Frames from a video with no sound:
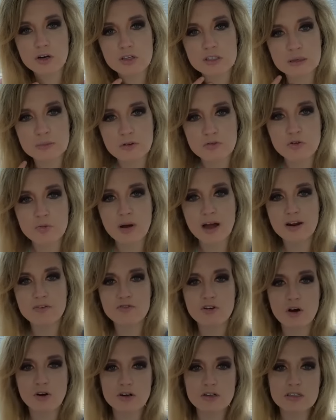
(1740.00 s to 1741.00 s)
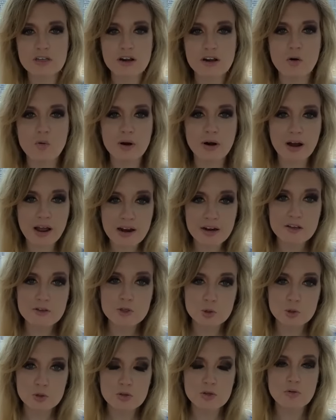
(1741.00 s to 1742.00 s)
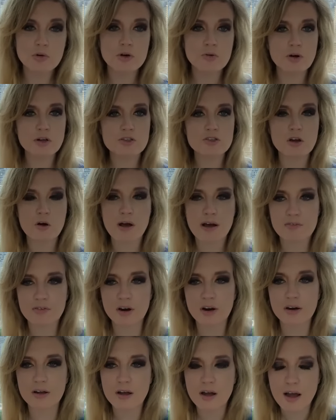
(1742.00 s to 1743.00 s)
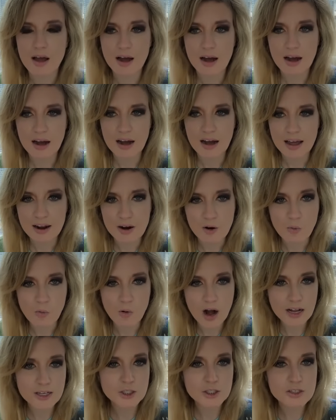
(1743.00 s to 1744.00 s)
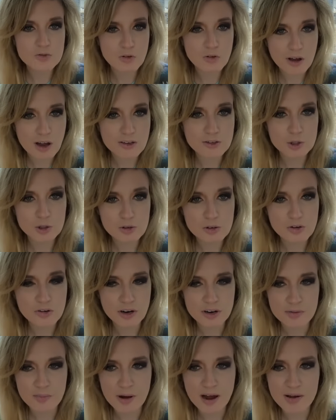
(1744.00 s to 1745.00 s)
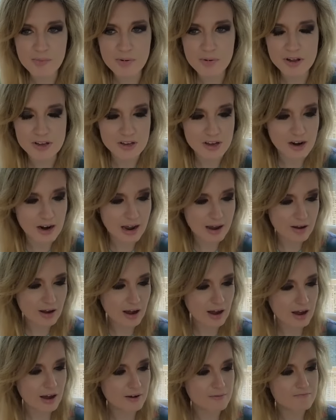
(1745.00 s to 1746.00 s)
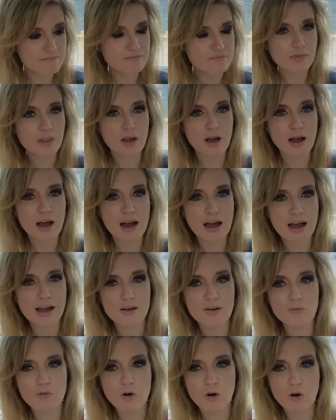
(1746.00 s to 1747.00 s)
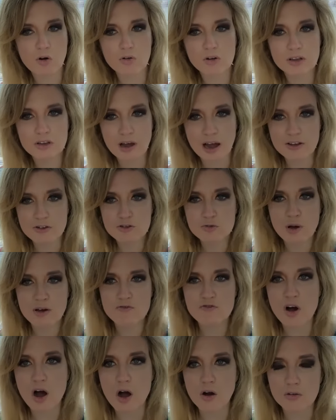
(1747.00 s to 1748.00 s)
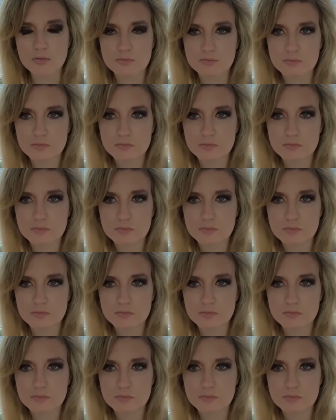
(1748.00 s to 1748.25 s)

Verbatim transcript: some of you might have noticed, I don't wear any jewelry whatsoever. Uh, and a watch is a jewelry, in my opinion. I, um, I only, I use my phone.